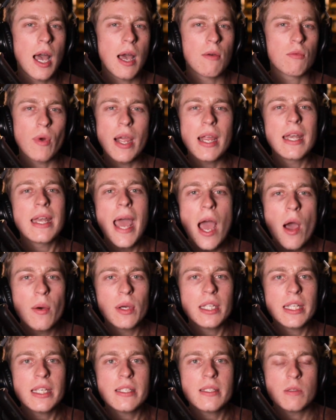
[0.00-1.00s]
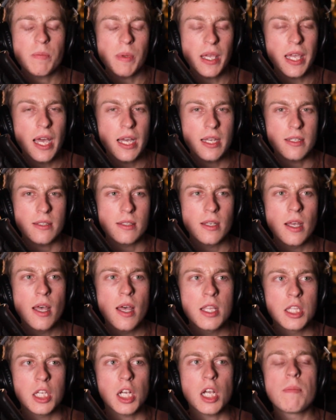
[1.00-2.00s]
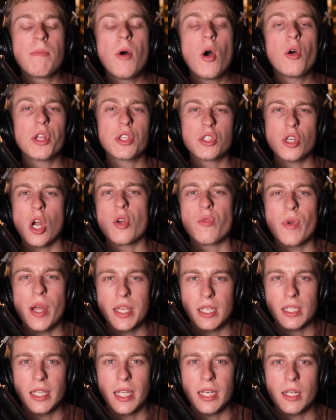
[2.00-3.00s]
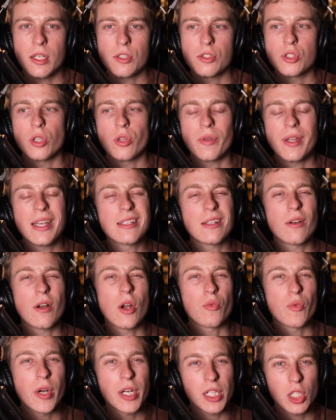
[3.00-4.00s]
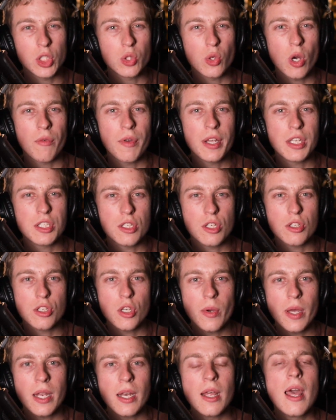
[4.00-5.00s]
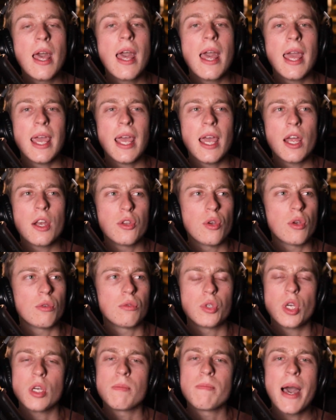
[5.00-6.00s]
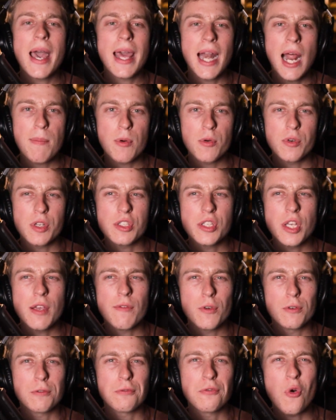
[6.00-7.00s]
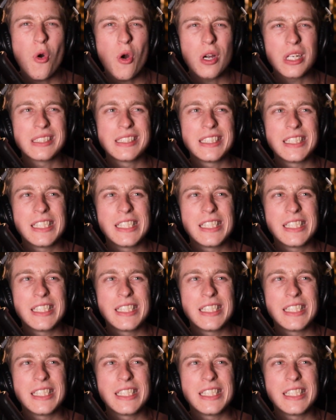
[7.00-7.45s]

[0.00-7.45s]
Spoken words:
right now, at least, because the components aren't regulated. So there isn't a regulatory reason to do it. And you can buy an upper receiver for